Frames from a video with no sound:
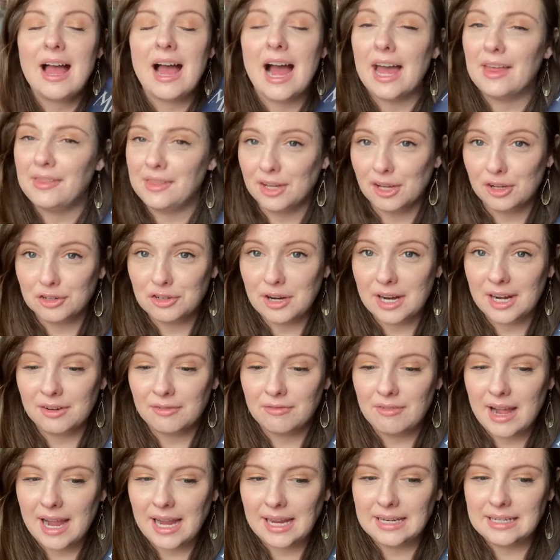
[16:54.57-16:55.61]
I think I'll try to
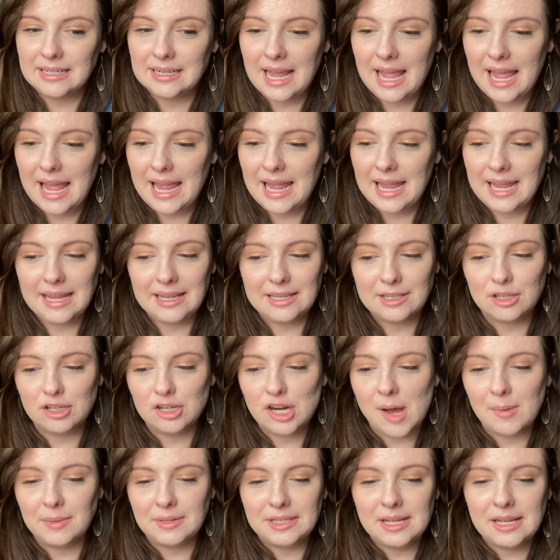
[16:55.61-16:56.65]
find a
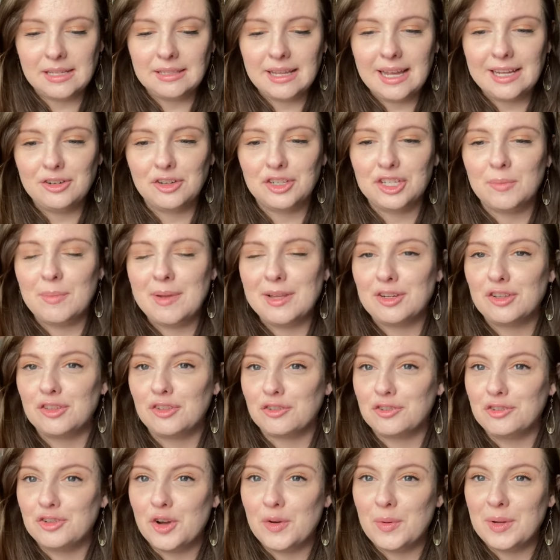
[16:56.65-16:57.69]
synopsis online just to make sure
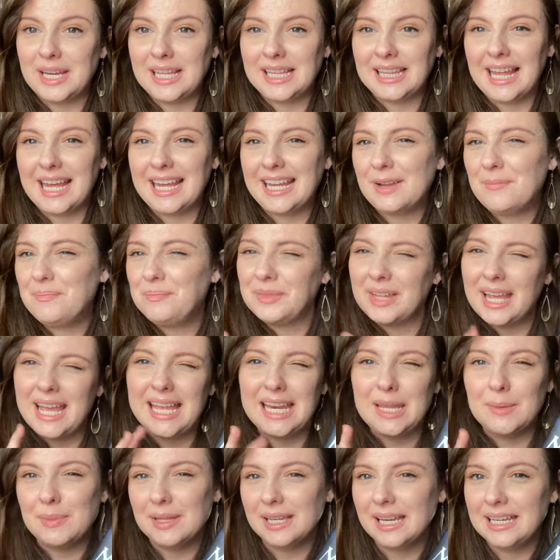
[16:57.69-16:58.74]
there's no any like
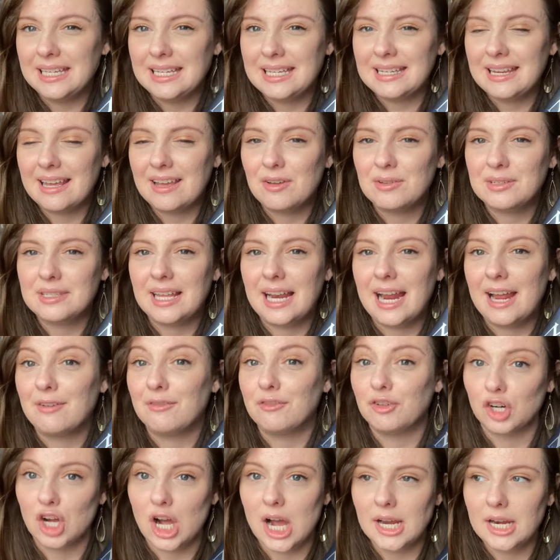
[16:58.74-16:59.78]
itty bitty details that I've
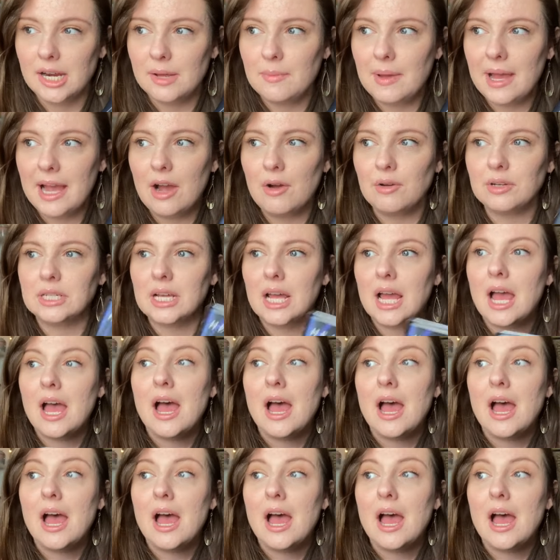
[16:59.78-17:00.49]
forgotten about.